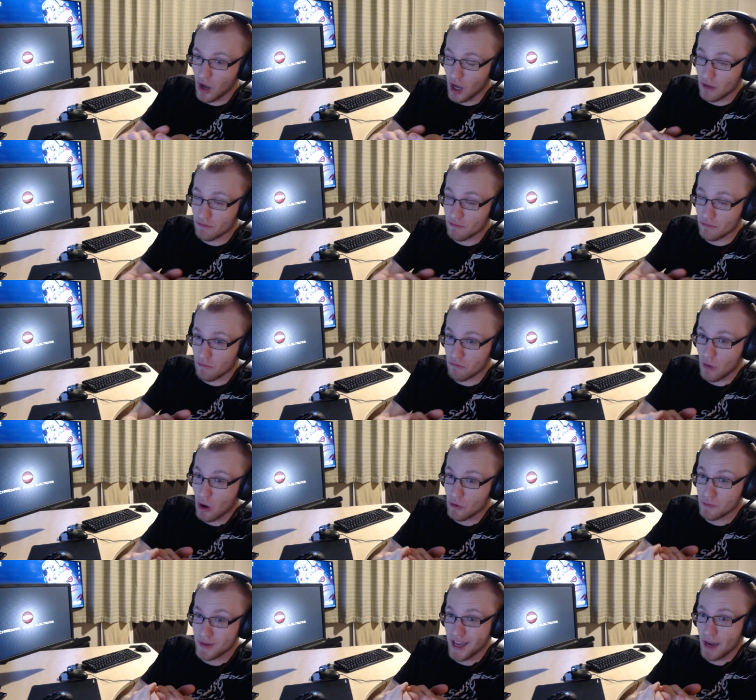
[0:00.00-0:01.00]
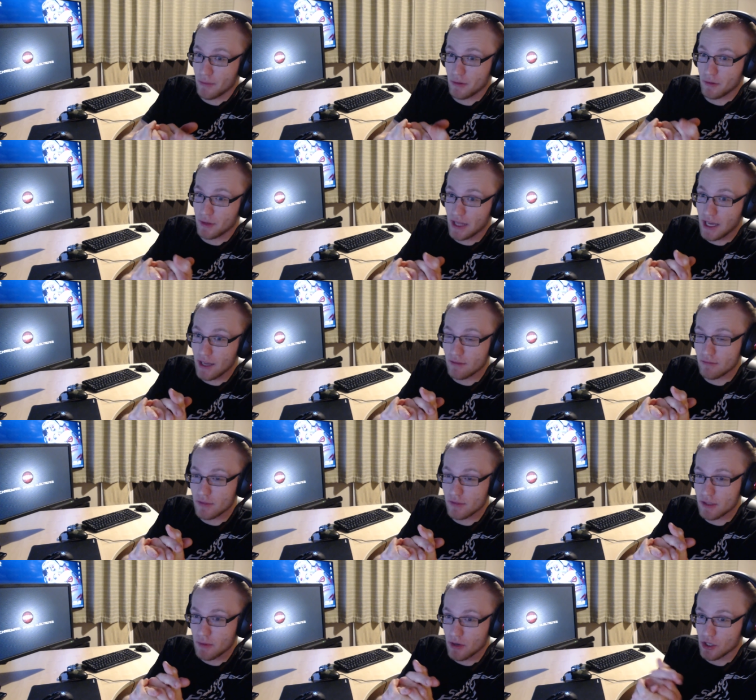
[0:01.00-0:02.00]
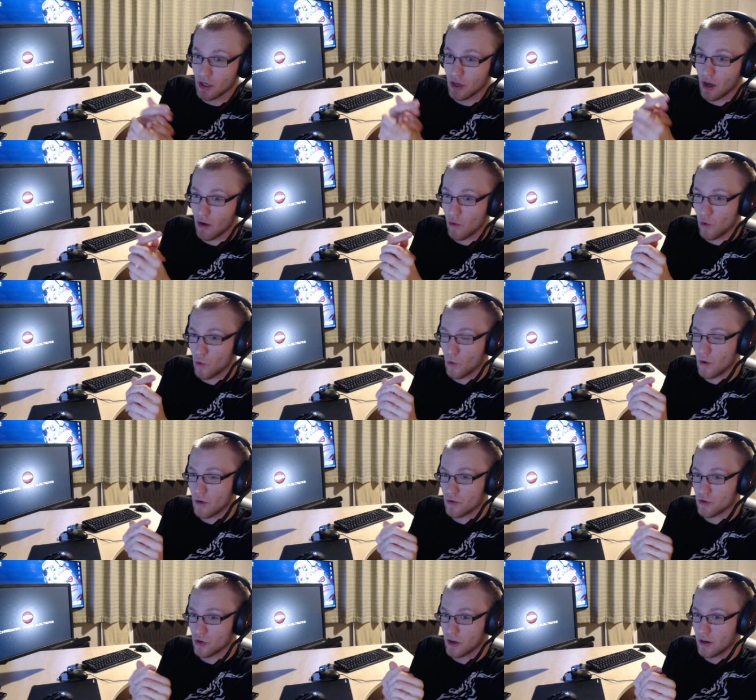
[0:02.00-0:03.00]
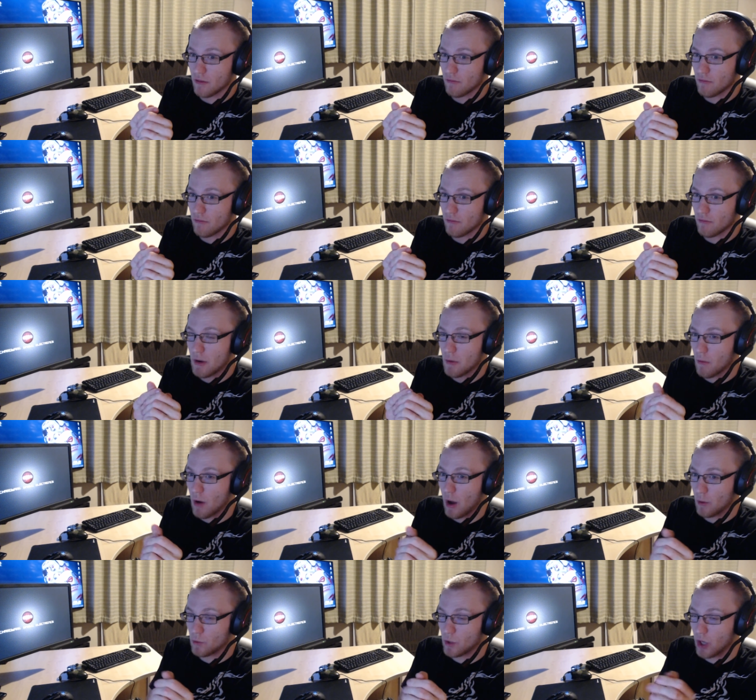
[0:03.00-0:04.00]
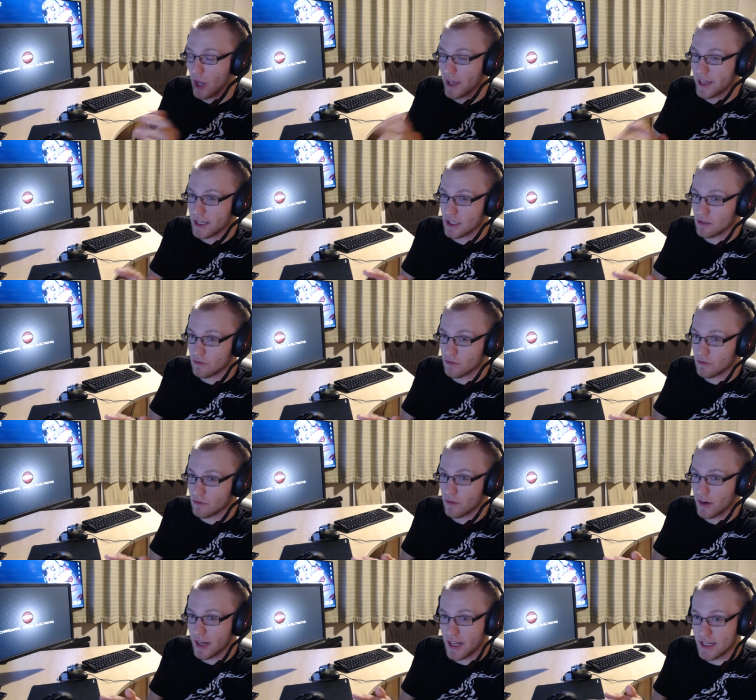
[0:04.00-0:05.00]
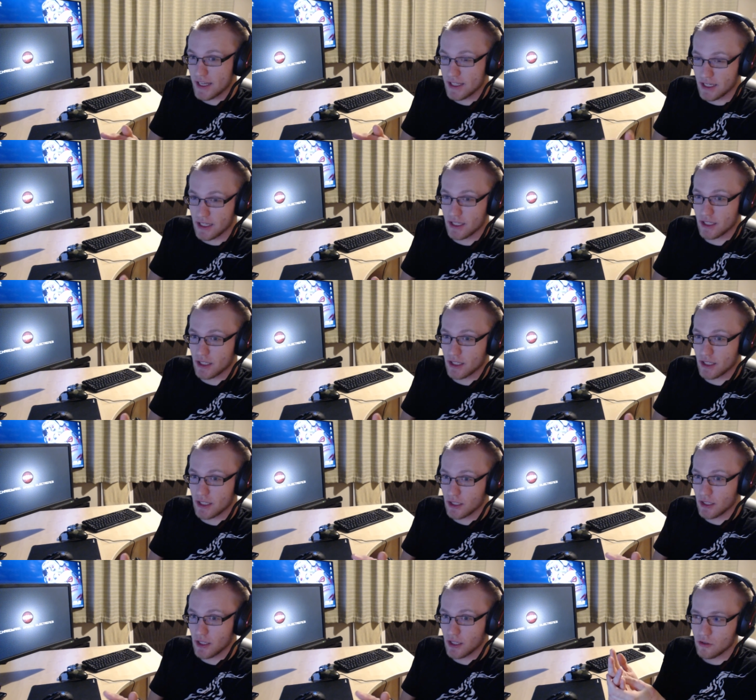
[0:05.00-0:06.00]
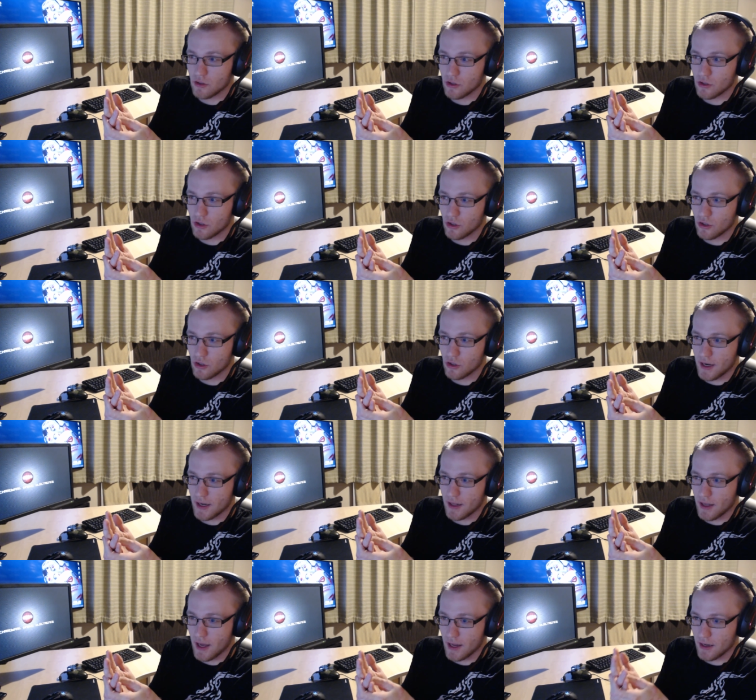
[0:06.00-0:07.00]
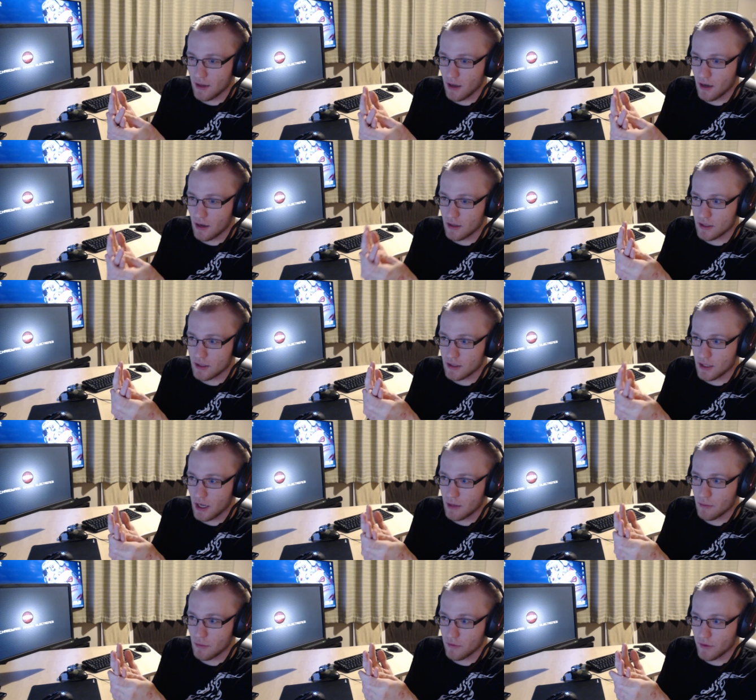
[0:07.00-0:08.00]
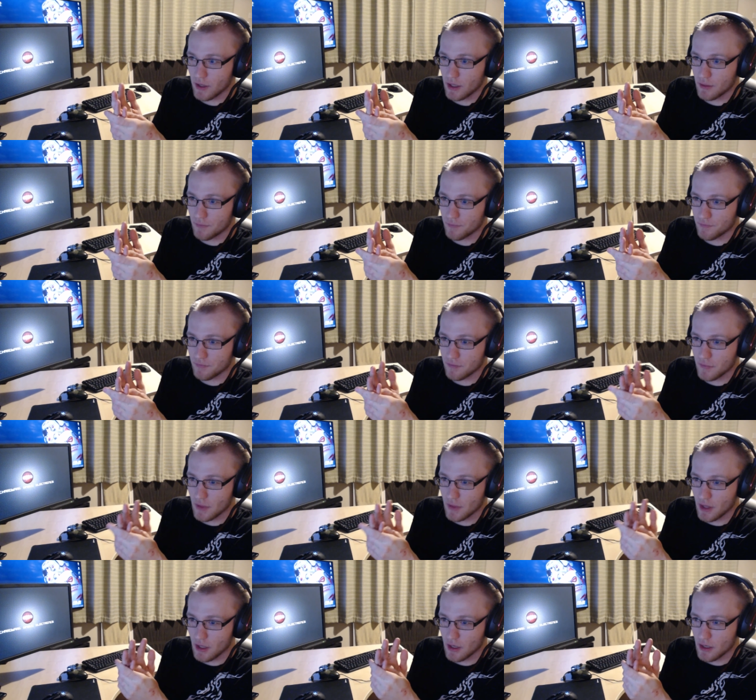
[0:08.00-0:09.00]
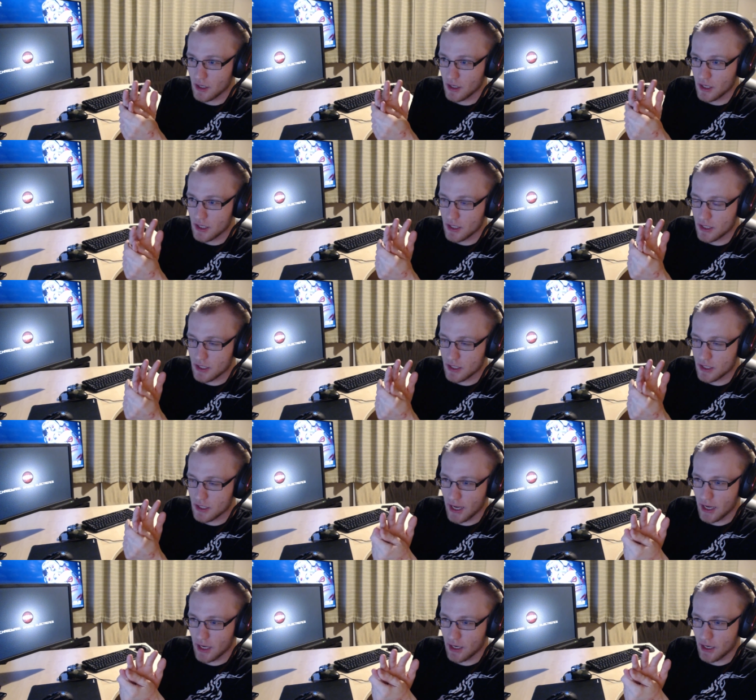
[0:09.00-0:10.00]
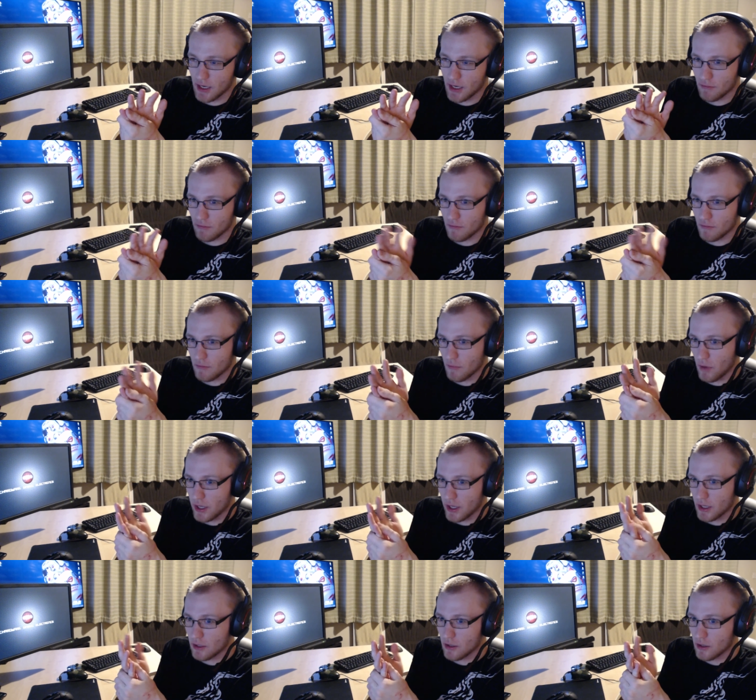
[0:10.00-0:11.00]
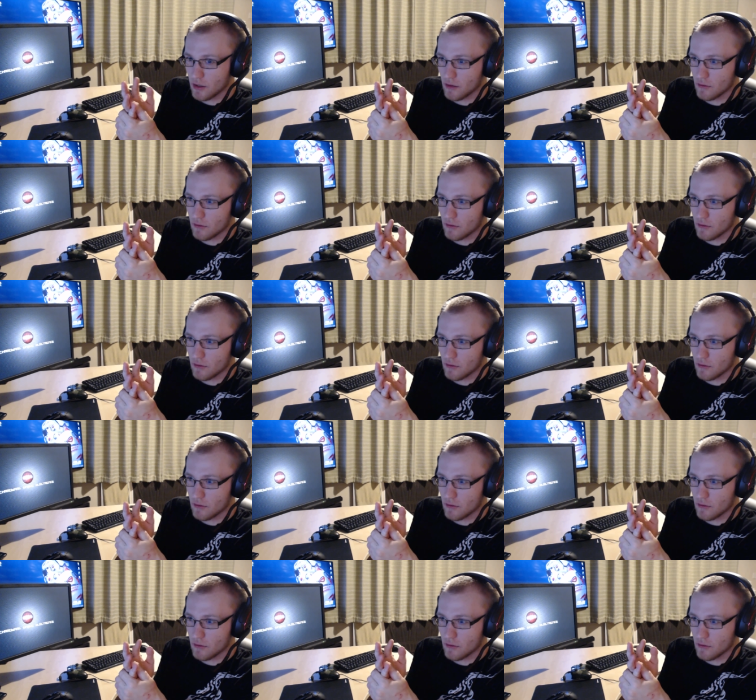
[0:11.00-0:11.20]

I'm, I would be happy with that, especially at all ultra minimum. I would like it to really run at a 60. Tomb Raider had a hard time of um, staying like